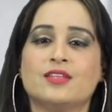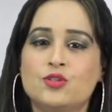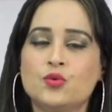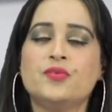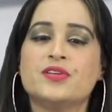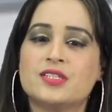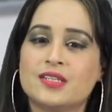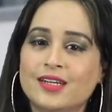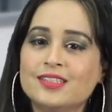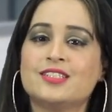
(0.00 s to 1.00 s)
the 2
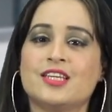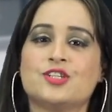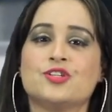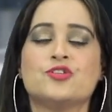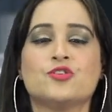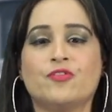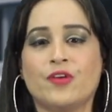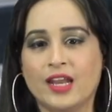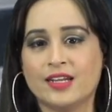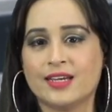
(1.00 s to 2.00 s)
research stations of
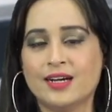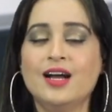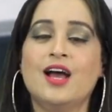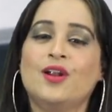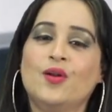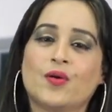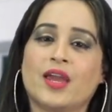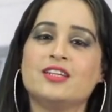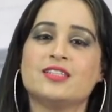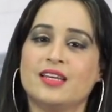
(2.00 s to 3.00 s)
India
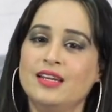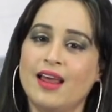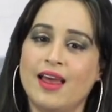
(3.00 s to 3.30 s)
located in